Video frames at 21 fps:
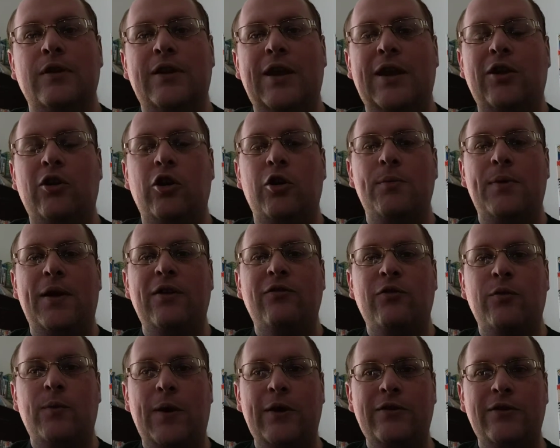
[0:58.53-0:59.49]
Thank you everybody
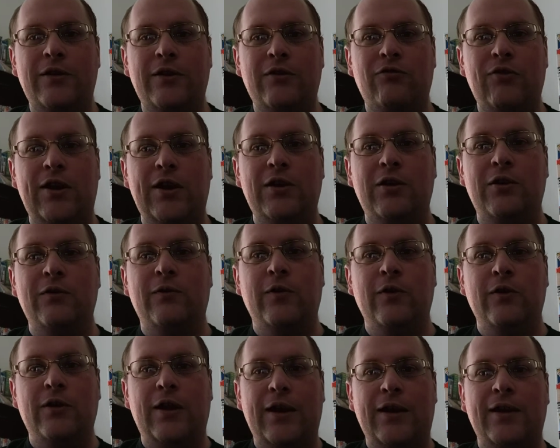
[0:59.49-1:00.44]
for watching this video. If
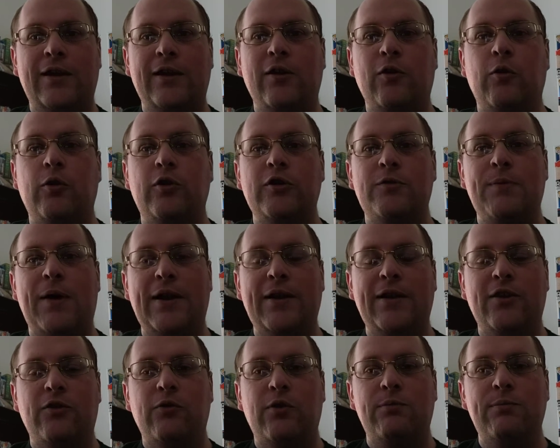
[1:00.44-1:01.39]
you'd like any
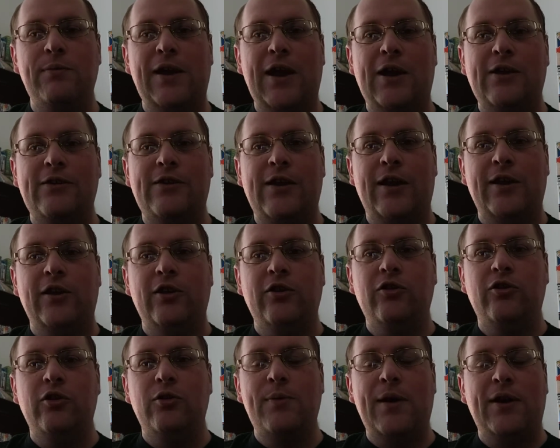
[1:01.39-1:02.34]
correspondence with me outside of
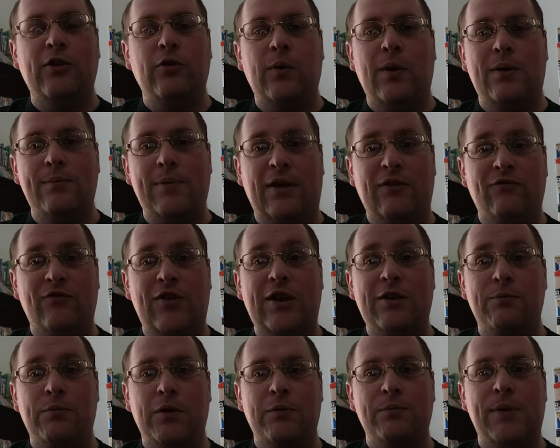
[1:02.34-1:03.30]
YouTube, I do have my
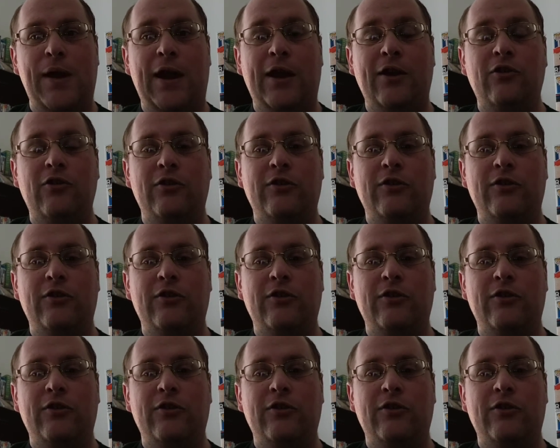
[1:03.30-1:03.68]
Facebook page.